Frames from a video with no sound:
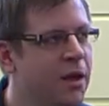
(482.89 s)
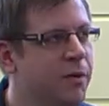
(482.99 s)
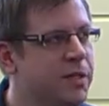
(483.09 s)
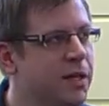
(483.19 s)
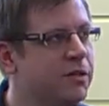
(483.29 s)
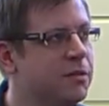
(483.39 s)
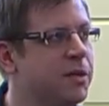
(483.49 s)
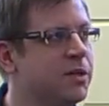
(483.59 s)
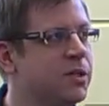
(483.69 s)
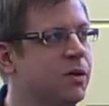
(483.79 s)
We sell it to
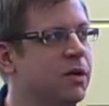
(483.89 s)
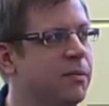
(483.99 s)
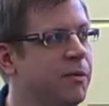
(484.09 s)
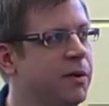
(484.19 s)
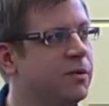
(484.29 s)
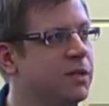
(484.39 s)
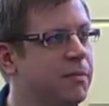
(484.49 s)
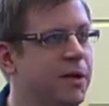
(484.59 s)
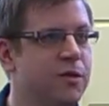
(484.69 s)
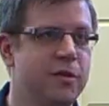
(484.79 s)
Minnesota, but we don't
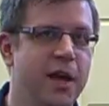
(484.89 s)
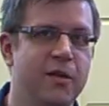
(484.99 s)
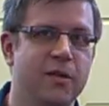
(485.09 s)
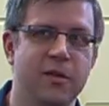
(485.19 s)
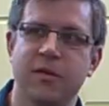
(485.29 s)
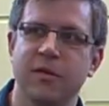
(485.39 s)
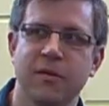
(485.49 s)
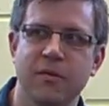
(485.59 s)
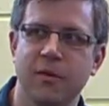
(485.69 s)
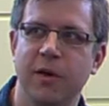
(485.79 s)
sell much to Texas.
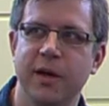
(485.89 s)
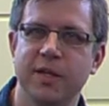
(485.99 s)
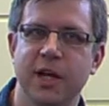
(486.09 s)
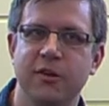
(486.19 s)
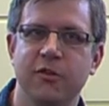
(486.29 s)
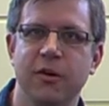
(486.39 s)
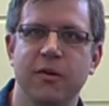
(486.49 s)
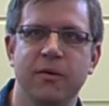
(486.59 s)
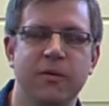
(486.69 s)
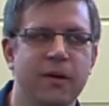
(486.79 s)
So why is that
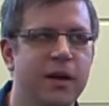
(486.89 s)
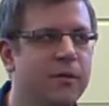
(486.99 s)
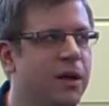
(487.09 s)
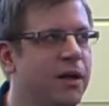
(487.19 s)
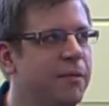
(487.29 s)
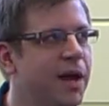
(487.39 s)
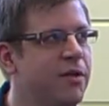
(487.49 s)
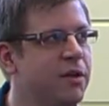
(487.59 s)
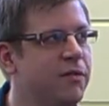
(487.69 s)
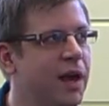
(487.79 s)
true, right? Well,
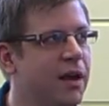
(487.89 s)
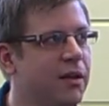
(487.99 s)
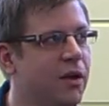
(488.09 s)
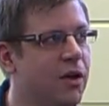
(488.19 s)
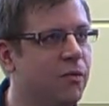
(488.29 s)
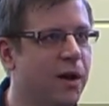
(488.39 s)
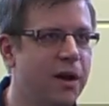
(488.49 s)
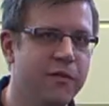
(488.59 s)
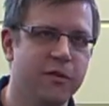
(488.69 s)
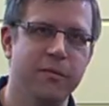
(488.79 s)
imagine if you had a long
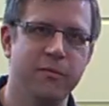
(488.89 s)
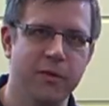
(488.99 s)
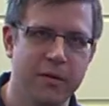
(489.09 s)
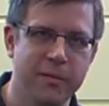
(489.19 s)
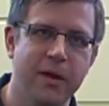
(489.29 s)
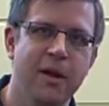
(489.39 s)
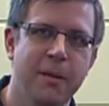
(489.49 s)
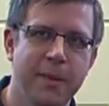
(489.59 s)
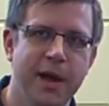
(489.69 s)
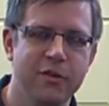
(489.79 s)
wire from
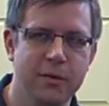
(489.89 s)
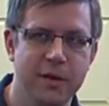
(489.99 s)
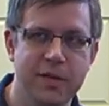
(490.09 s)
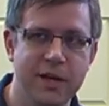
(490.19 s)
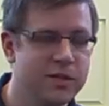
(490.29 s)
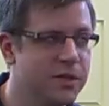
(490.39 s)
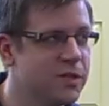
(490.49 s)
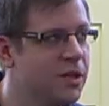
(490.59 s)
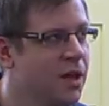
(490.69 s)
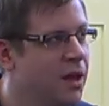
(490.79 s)
Manitoba to
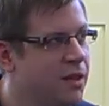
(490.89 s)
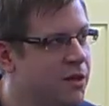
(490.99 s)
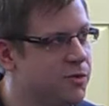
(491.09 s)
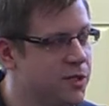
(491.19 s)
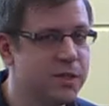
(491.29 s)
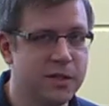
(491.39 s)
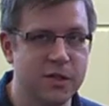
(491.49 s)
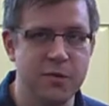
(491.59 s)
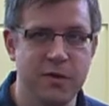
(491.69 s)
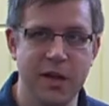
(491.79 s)
Texas, there's
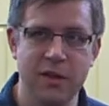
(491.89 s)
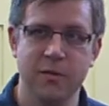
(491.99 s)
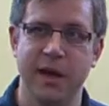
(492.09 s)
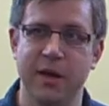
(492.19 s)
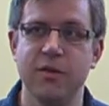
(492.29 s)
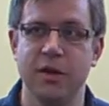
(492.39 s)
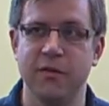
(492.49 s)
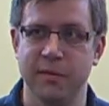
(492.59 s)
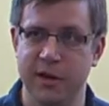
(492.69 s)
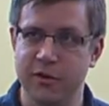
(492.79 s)
resistance, which takes away energy
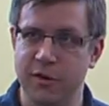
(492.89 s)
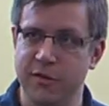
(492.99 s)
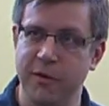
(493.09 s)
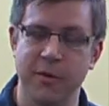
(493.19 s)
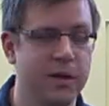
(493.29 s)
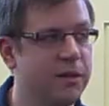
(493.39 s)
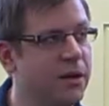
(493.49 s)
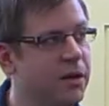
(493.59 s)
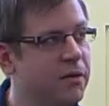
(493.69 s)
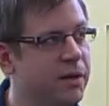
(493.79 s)
from electrons flowing in
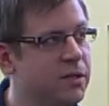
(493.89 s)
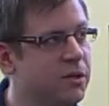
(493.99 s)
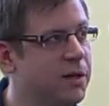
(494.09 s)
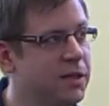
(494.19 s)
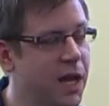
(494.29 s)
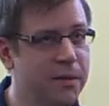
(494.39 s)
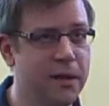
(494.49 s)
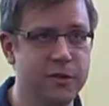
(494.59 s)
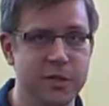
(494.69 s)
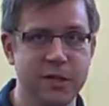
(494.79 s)
there, right? So by the time the
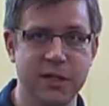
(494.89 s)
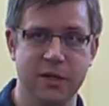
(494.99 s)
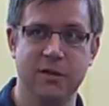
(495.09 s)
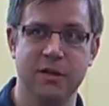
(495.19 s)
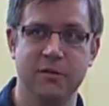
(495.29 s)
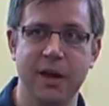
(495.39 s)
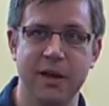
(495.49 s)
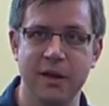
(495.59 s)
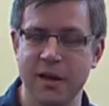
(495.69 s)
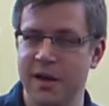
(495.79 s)
electricity gets out the other
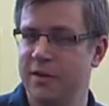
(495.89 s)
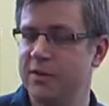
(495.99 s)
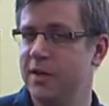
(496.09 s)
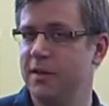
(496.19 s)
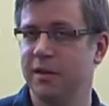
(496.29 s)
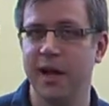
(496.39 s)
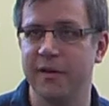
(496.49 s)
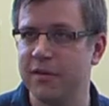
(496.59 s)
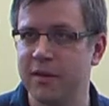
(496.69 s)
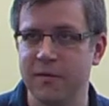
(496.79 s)
end, there's nothing
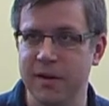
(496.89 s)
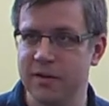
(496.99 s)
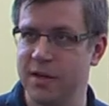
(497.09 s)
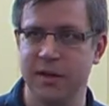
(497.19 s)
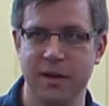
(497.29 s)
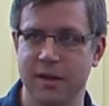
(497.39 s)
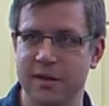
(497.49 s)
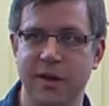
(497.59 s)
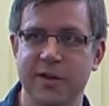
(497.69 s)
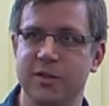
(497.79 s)
left, right?
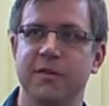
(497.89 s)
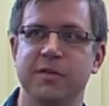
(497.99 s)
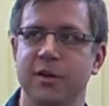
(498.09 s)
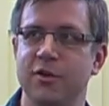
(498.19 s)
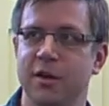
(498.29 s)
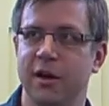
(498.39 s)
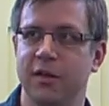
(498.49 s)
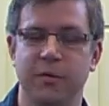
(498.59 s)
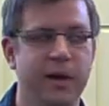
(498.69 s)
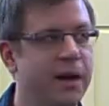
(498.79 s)
It's lost all its energy
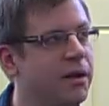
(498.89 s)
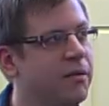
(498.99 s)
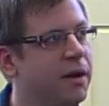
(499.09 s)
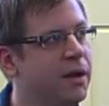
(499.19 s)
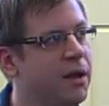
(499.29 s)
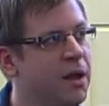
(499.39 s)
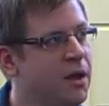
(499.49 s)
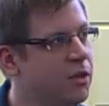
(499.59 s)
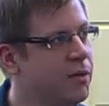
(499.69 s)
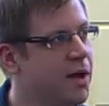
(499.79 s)
along the way, right?
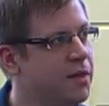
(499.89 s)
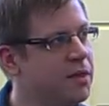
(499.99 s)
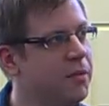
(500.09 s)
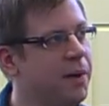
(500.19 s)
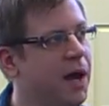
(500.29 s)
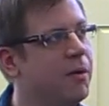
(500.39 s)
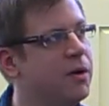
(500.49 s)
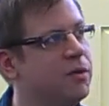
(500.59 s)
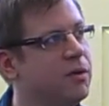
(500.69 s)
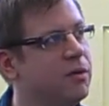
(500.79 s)
So we have to sell
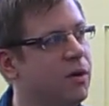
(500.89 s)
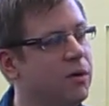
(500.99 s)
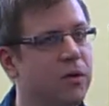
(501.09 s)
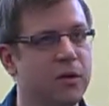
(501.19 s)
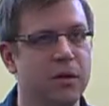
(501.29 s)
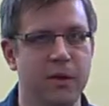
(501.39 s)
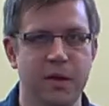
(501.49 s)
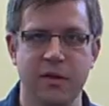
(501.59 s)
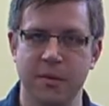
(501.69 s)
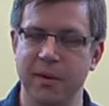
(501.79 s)
power to local
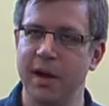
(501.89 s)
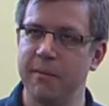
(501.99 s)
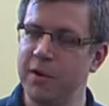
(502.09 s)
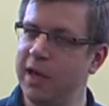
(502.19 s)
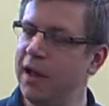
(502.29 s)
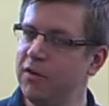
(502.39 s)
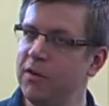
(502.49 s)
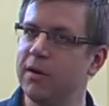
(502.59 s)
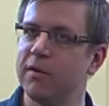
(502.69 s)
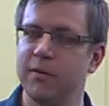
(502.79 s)
communities nearby, but we can't
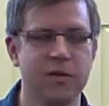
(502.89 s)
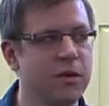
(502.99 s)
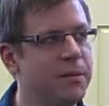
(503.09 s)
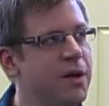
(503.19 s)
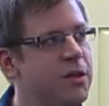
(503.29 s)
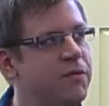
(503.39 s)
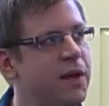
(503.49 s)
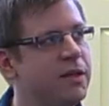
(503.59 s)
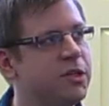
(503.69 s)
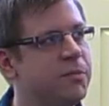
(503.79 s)
do it, right? So imagine if
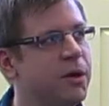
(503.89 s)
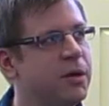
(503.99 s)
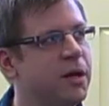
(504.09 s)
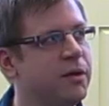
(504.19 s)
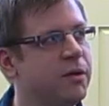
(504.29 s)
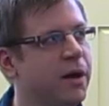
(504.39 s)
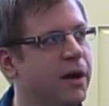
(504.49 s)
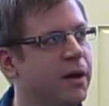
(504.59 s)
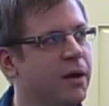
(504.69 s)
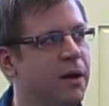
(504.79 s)
you had superconducting
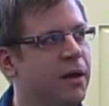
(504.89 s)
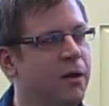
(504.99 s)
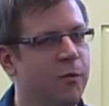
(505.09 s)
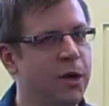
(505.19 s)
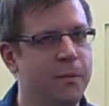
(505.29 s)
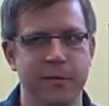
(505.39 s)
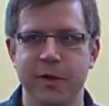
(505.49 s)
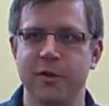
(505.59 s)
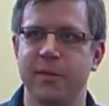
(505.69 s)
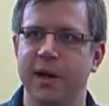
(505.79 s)
wire, we'd all be
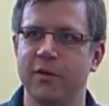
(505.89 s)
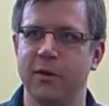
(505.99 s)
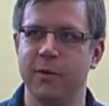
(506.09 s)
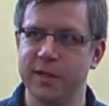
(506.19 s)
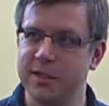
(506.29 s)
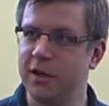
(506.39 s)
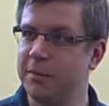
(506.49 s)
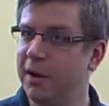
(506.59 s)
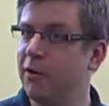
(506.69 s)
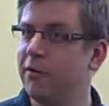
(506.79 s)
rich in Manitoba. We could sell our
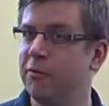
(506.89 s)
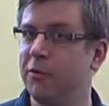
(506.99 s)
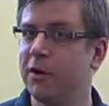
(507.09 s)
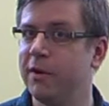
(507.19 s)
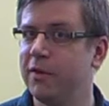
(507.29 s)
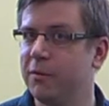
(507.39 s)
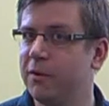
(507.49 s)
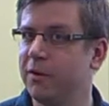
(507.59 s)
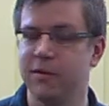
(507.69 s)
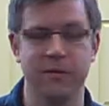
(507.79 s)
power where we want around the
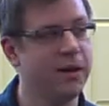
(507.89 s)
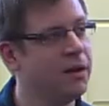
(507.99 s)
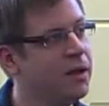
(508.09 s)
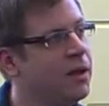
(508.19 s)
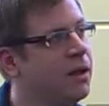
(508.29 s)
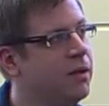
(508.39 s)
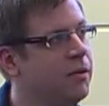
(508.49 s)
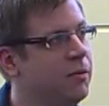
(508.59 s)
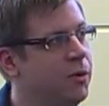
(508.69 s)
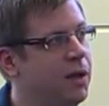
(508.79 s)
world, right?
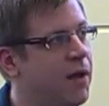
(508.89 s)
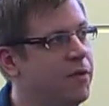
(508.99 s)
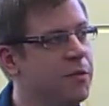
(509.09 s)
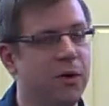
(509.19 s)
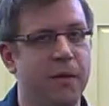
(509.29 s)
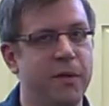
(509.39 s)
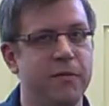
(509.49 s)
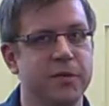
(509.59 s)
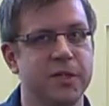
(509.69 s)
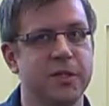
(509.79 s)
You wouldn't have this problem of
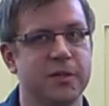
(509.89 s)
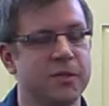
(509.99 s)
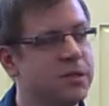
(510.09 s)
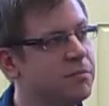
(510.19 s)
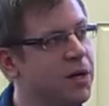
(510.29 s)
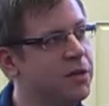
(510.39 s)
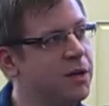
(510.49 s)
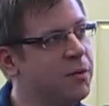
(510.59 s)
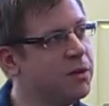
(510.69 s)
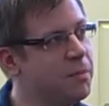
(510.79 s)
resistance. But I
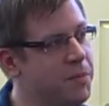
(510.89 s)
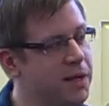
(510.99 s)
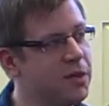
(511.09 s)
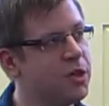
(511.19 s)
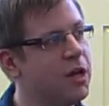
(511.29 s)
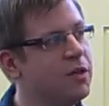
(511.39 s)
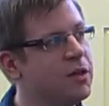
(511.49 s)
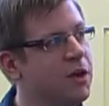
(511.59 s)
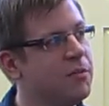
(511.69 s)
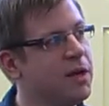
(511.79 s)
think one of the biggest
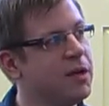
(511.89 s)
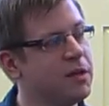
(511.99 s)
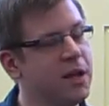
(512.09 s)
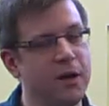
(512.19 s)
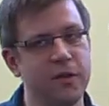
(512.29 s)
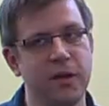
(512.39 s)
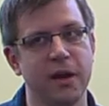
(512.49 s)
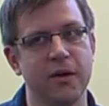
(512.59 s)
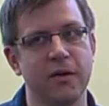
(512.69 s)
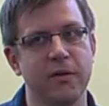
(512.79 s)
changes that would make is in
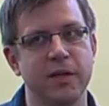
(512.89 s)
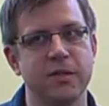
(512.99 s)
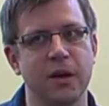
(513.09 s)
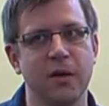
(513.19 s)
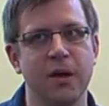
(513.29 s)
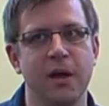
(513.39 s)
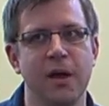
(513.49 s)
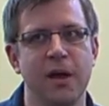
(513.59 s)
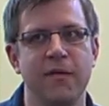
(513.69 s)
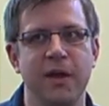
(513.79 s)
healthcare, right? So
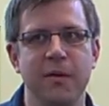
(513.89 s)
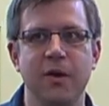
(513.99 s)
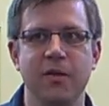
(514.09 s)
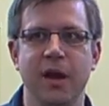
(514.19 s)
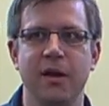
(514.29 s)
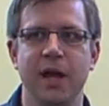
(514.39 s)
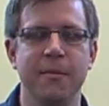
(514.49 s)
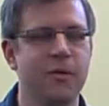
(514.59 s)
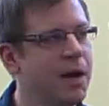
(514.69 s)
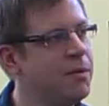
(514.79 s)
if anyone here has had
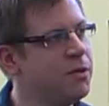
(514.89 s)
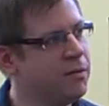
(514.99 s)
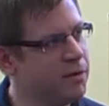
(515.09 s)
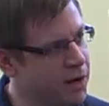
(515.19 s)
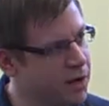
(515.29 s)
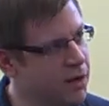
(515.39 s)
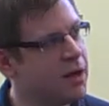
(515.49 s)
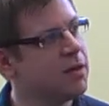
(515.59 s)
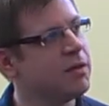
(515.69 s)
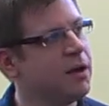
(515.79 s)
an MRI machine, you might
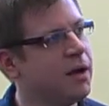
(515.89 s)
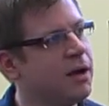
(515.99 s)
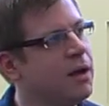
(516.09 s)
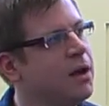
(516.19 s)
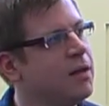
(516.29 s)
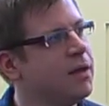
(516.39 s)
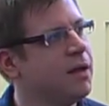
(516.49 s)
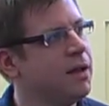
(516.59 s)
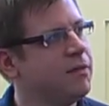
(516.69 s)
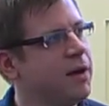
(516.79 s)
recognize
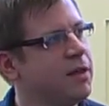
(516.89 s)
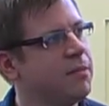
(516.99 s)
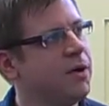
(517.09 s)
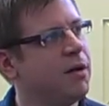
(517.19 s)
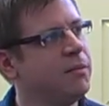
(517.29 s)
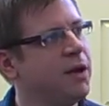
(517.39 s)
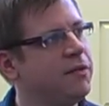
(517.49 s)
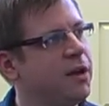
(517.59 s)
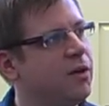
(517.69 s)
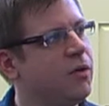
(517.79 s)
that device in the bottom
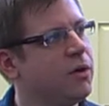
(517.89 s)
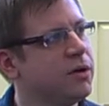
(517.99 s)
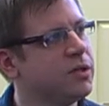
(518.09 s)
left-hand corner.